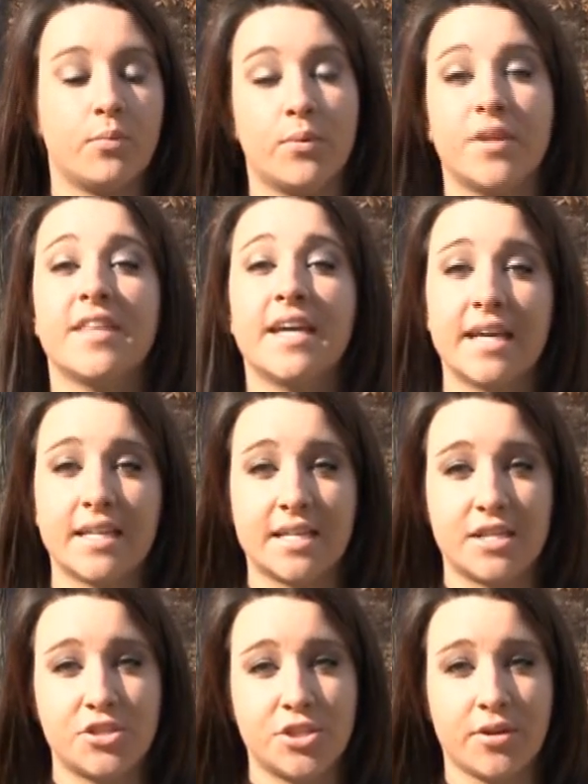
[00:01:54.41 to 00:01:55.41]
within
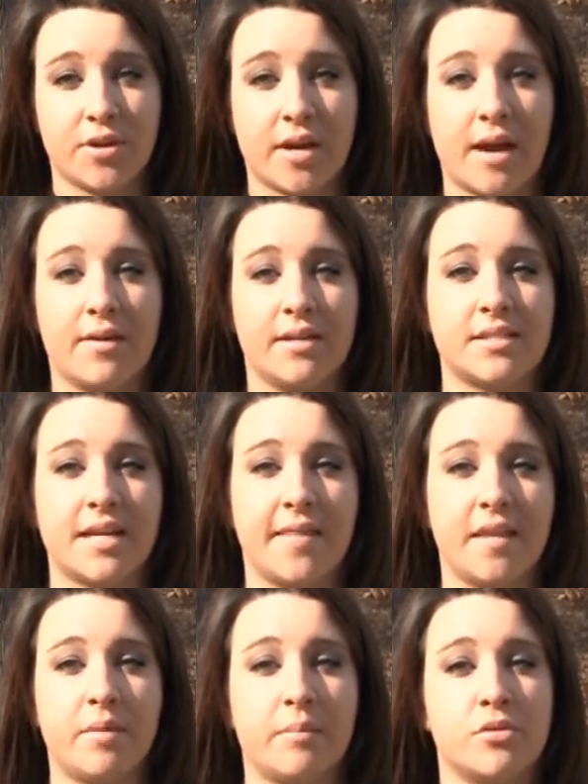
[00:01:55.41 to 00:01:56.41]
each shooter I would assign
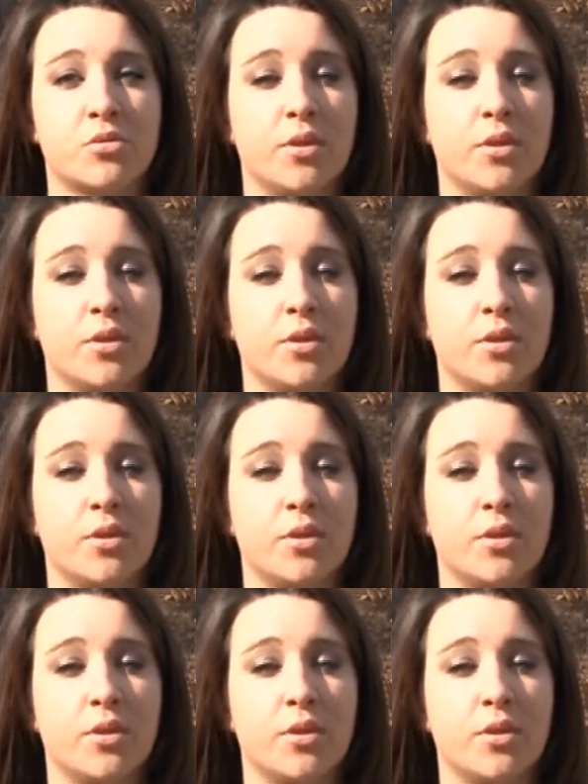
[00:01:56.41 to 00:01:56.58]
them numbers